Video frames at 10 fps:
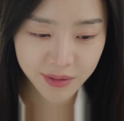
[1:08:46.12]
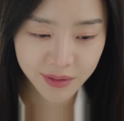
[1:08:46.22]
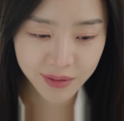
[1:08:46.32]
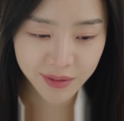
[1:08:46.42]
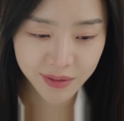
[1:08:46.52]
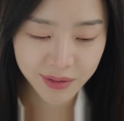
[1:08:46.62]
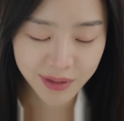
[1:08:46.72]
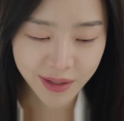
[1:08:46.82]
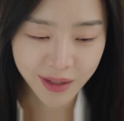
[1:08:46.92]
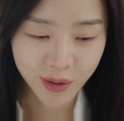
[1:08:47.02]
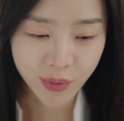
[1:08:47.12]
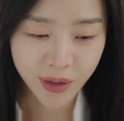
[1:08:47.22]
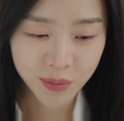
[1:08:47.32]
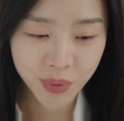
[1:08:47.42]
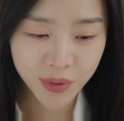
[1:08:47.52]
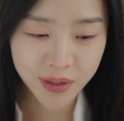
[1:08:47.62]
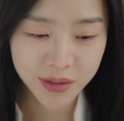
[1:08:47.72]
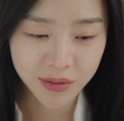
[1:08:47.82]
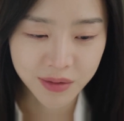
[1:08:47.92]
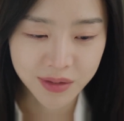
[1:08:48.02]
a desire to become Joo
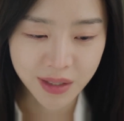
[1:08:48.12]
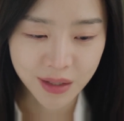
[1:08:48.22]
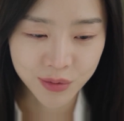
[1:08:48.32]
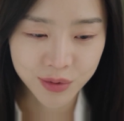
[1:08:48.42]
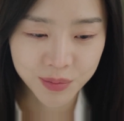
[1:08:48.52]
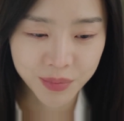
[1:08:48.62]
Hyeri, having